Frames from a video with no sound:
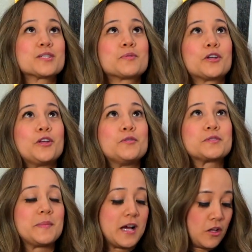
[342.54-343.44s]
put a huge
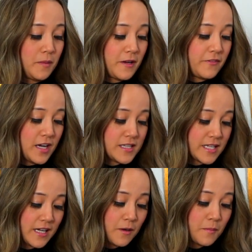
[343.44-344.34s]
smile on my face,
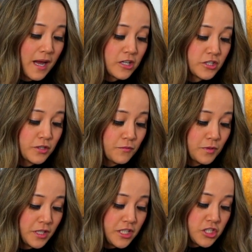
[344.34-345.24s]
and I'm actually
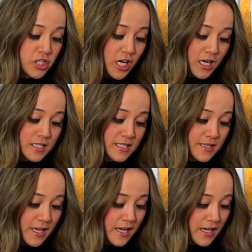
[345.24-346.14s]
really shocked
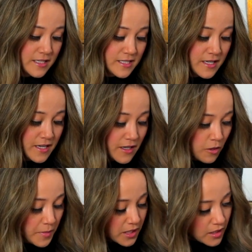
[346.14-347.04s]
that, oh
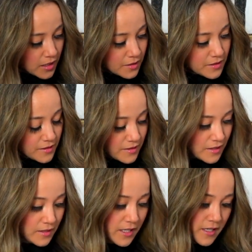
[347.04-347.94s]
my God,
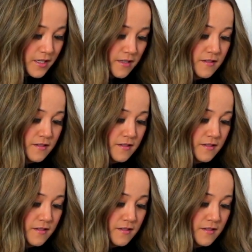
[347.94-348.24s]
they like